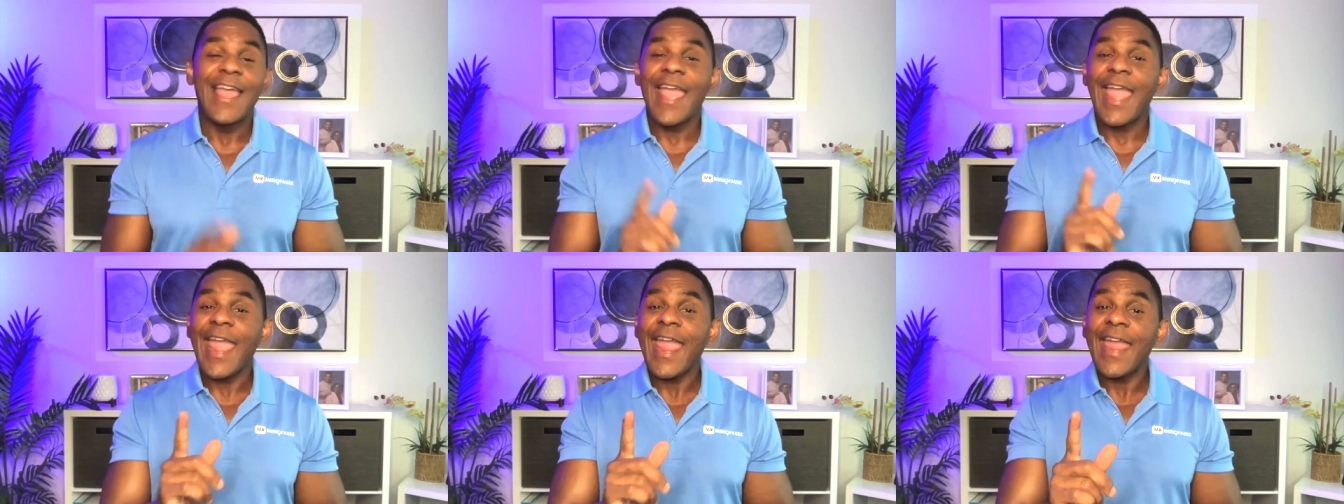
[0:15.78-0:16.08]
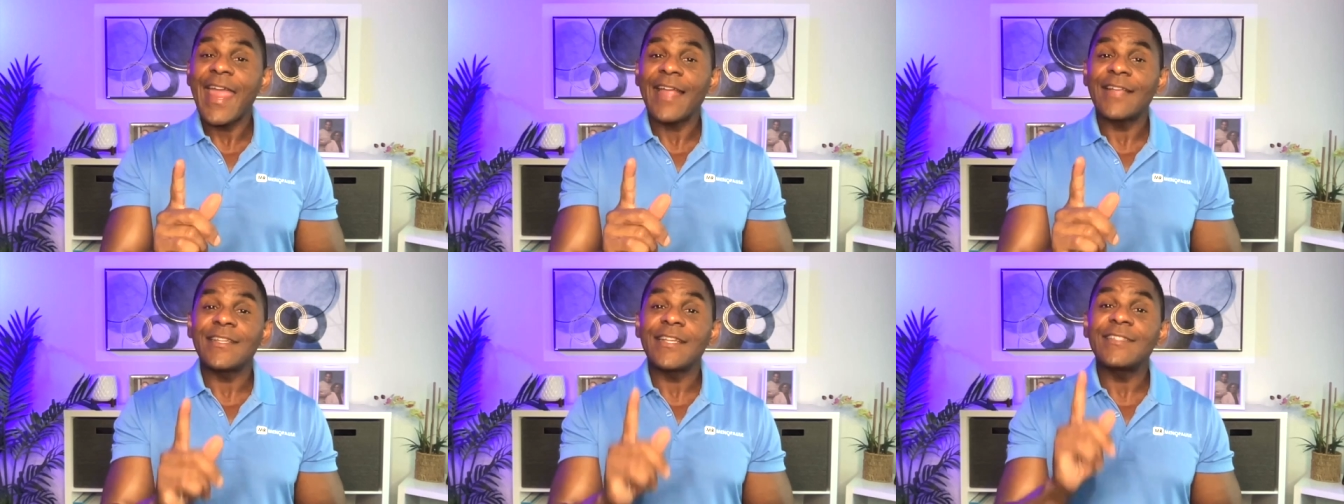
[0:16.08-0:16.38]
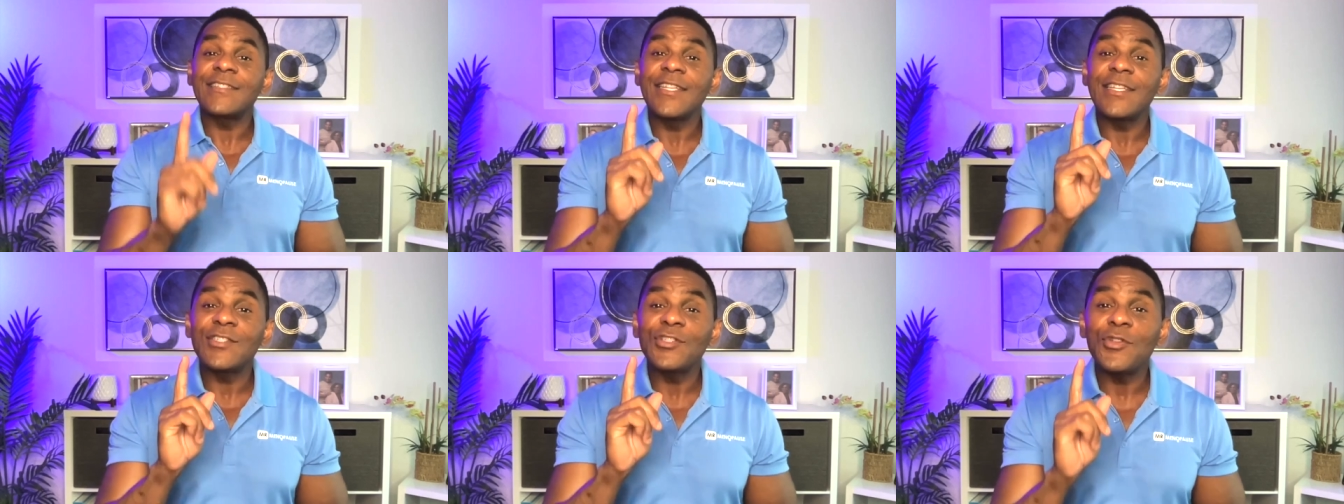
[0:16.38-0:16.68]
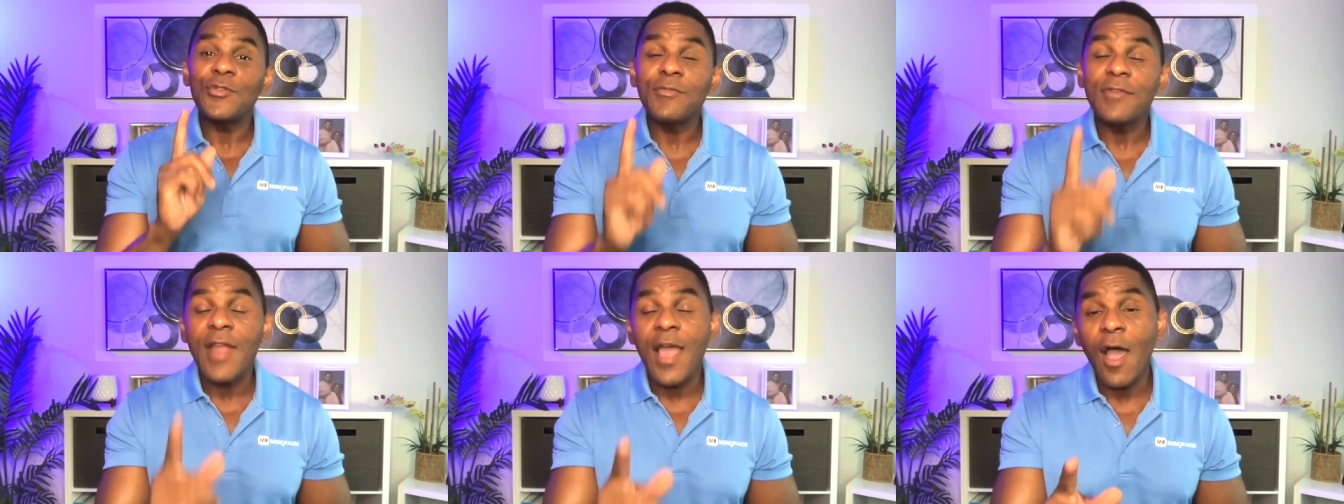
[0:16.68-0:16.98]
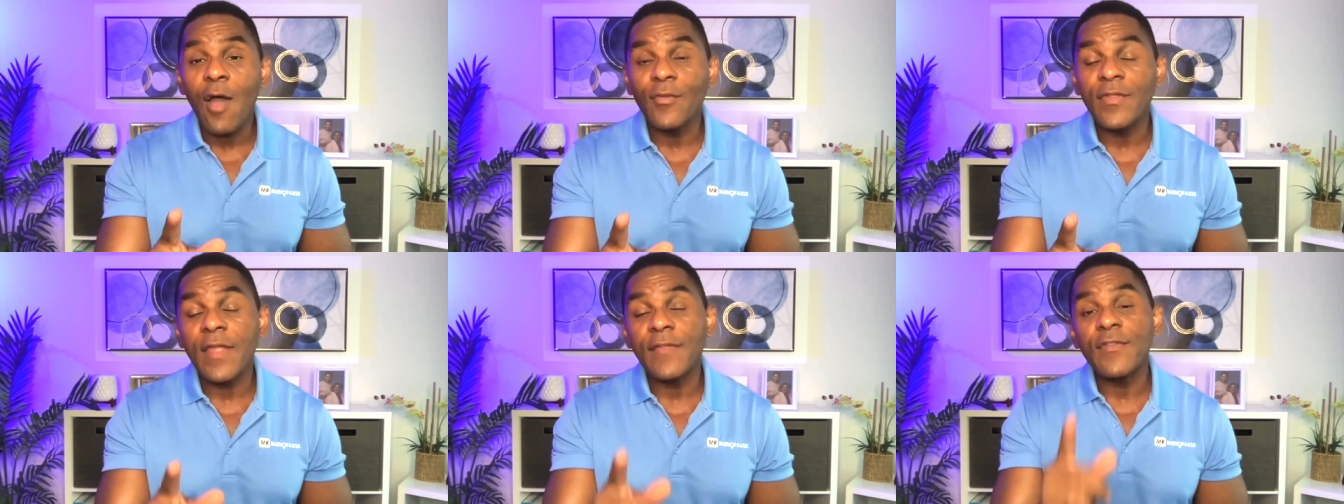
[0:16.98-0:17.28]
And did you
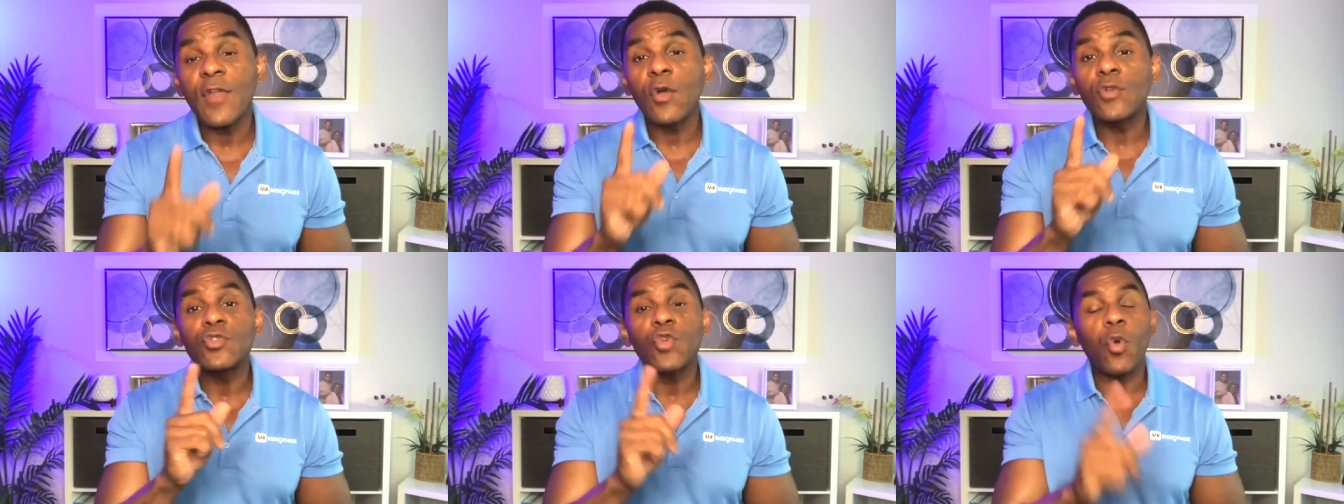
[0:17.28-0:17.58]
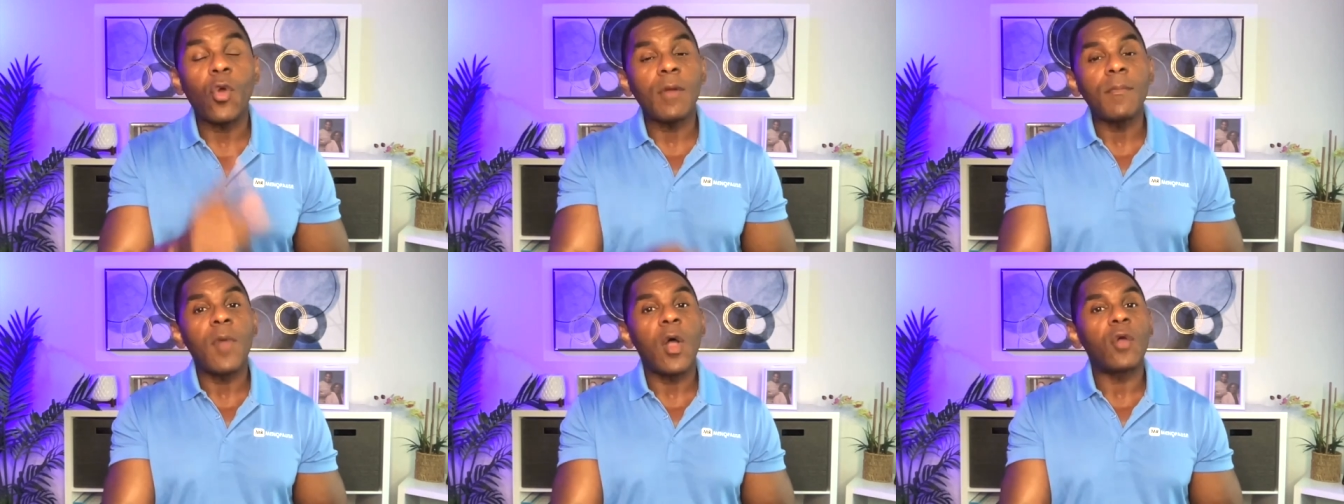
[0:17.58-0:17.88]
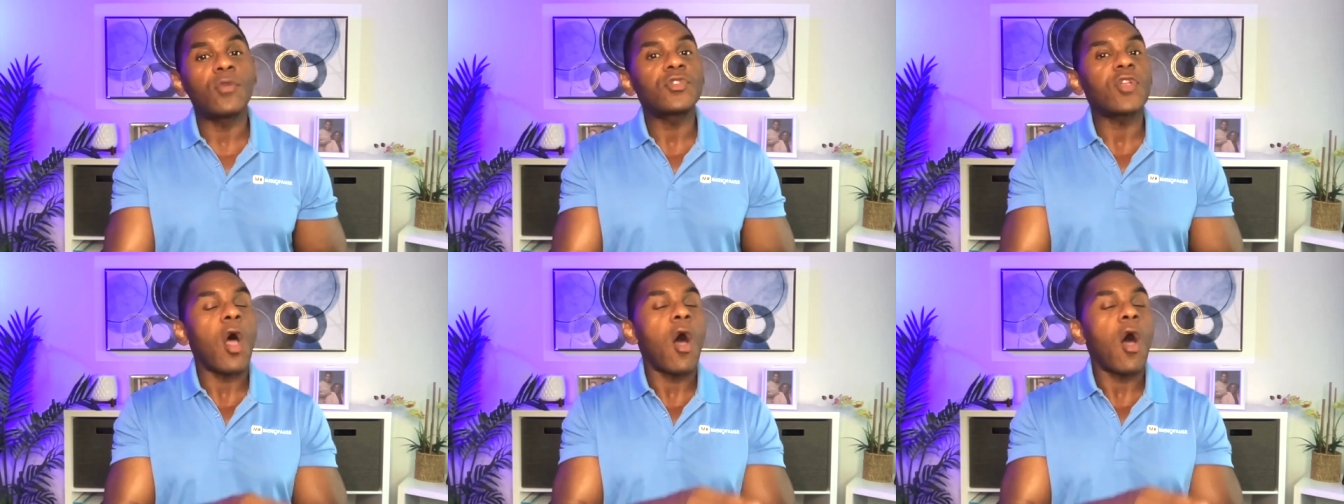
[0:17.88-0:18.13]
know that those hormones